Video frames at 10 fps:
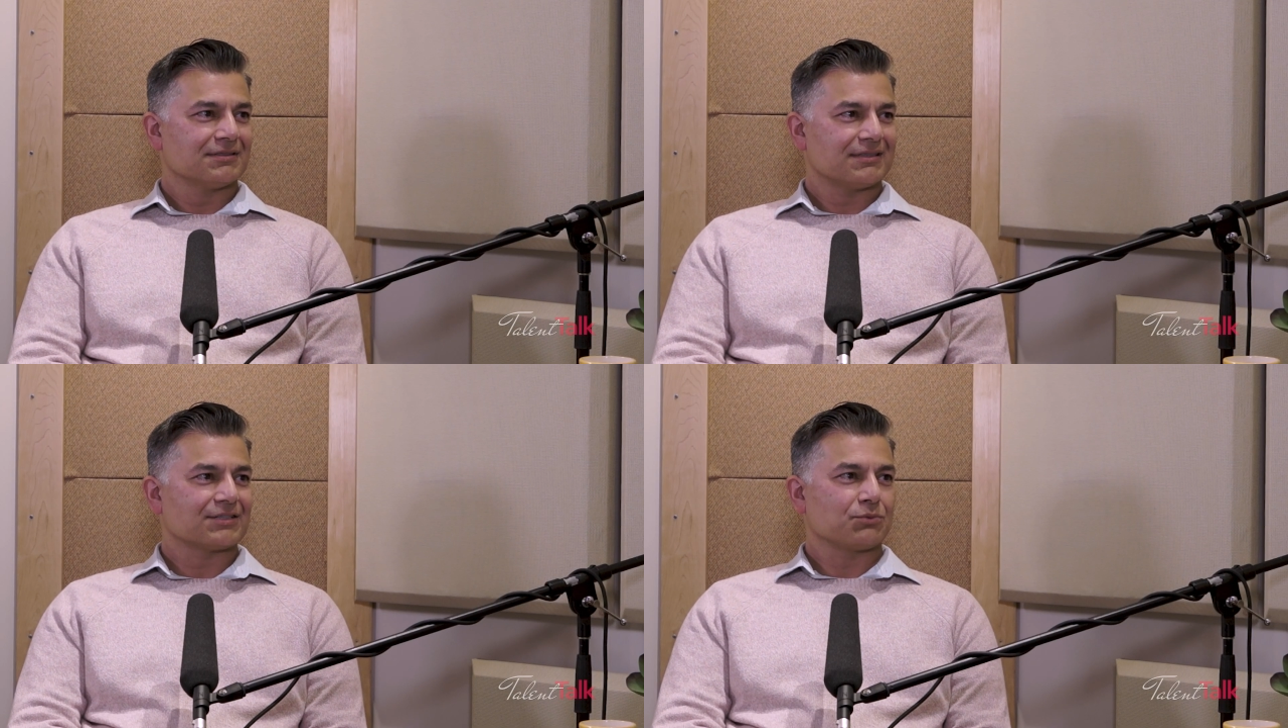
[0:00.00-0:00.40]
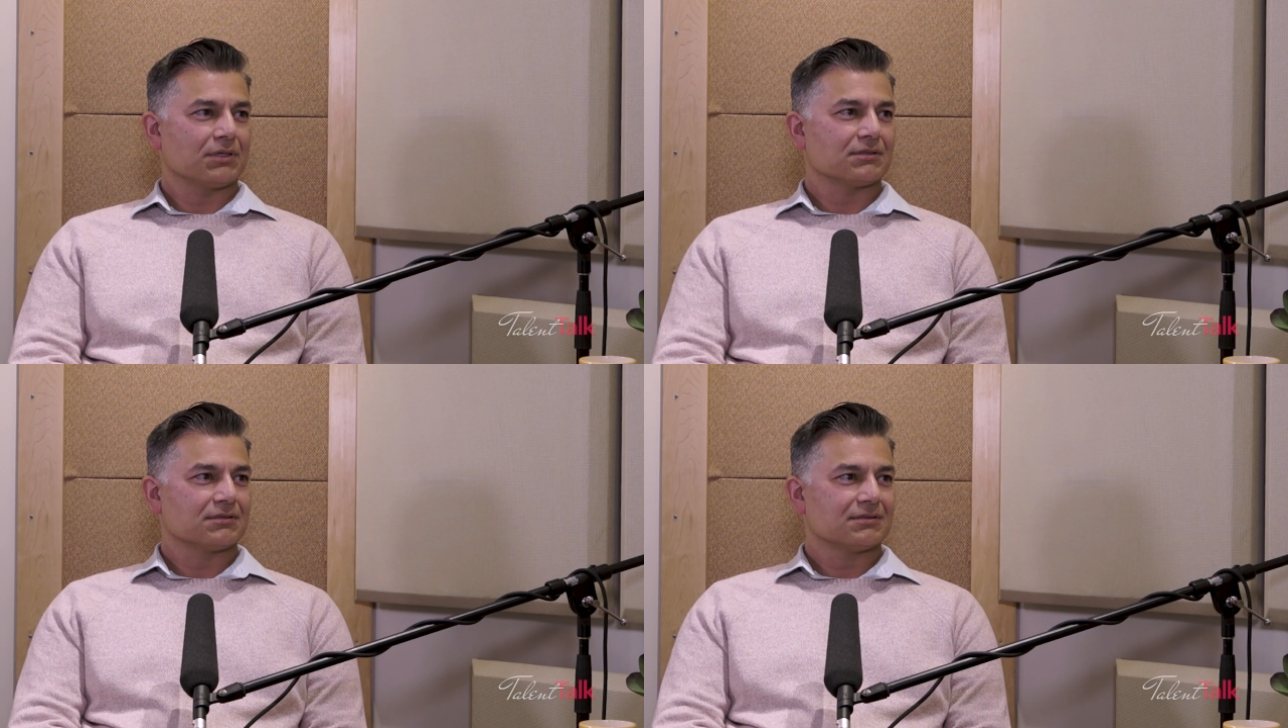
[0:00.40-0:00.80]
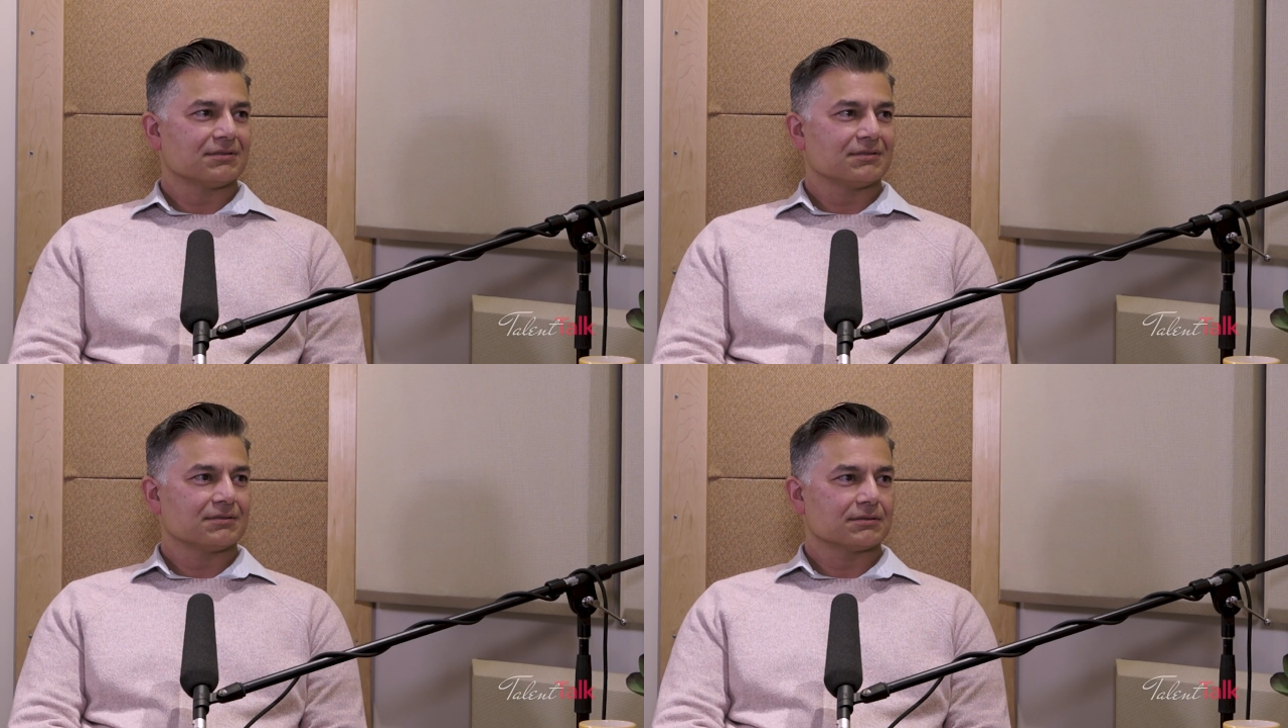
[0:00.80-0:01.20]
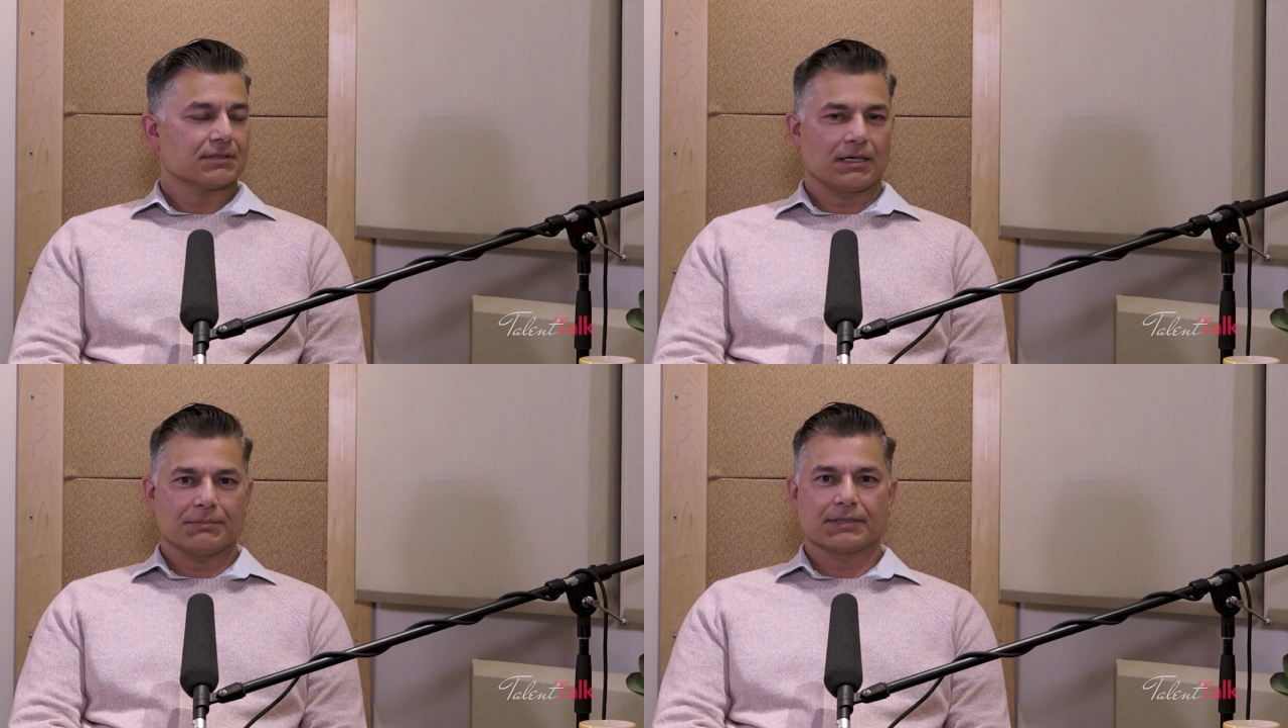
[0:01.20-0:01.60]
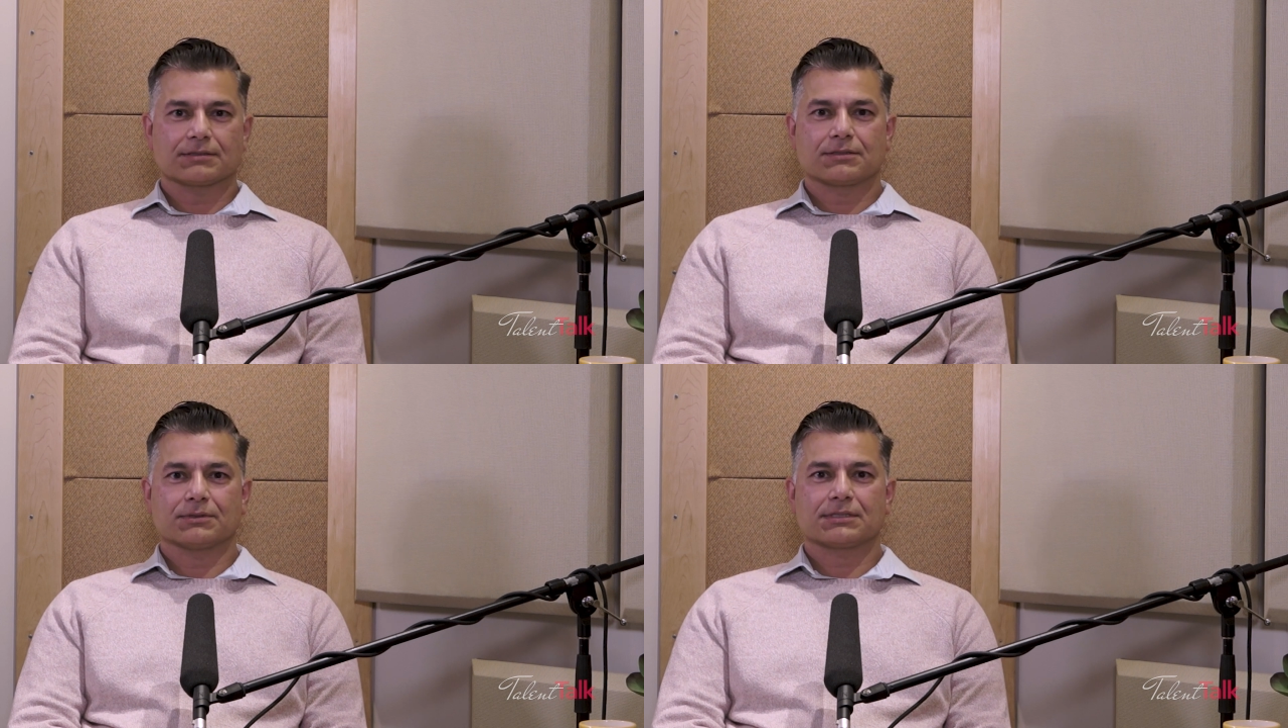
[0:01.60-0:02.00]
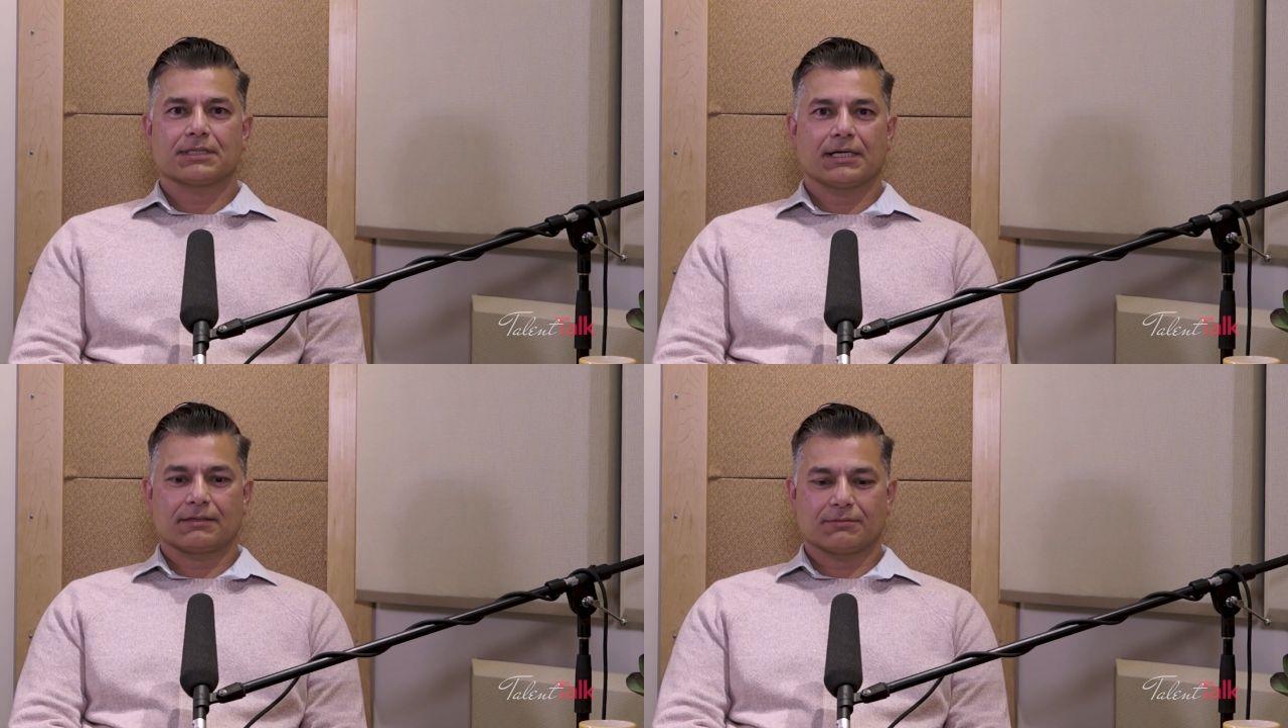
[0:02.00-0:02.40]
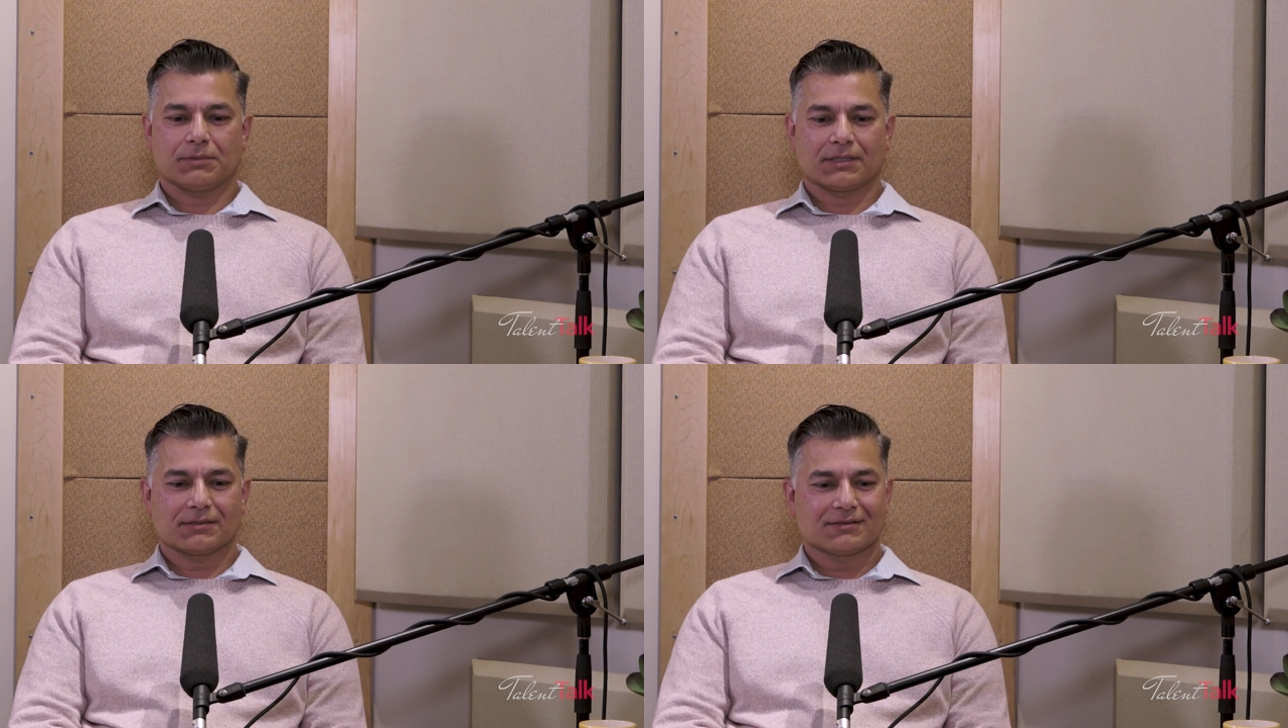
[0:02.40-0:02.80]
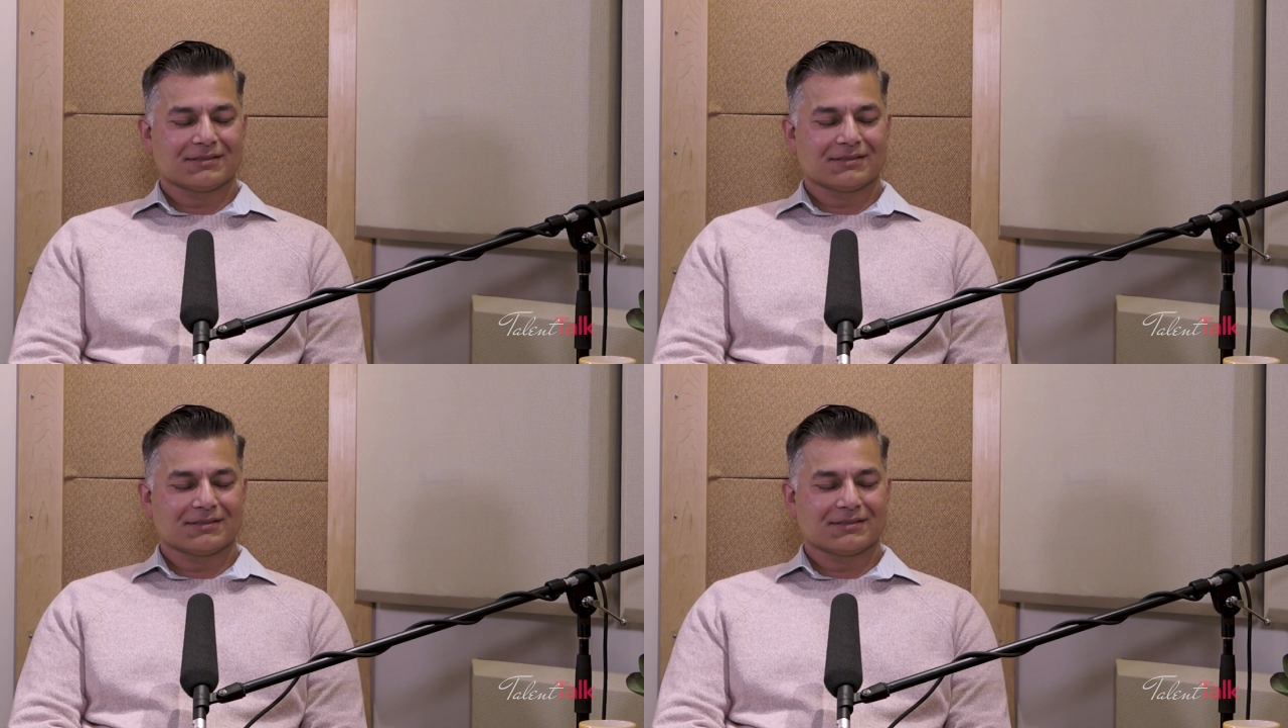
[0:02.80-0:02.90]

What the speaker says: That's what made Stuart sad, everybody.